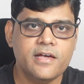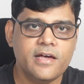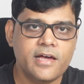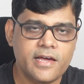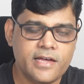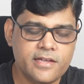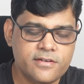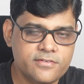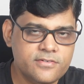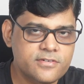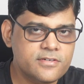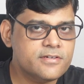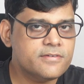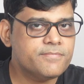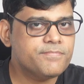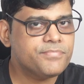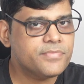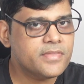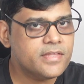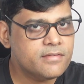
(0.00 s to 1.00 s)
and
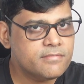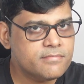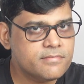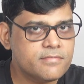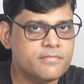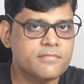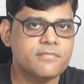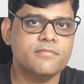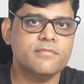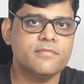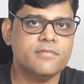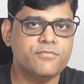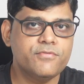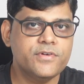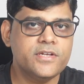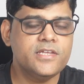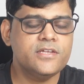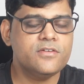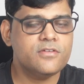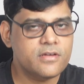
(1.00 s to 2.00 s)

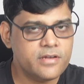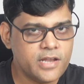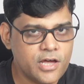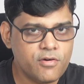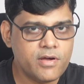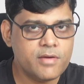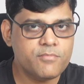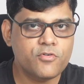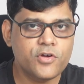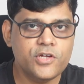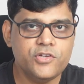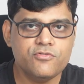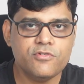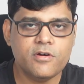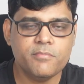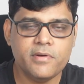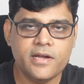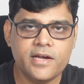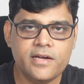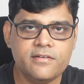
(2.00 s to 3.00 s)
now I'm going to
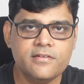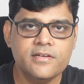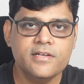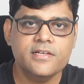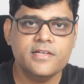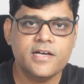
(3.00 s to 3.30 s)
update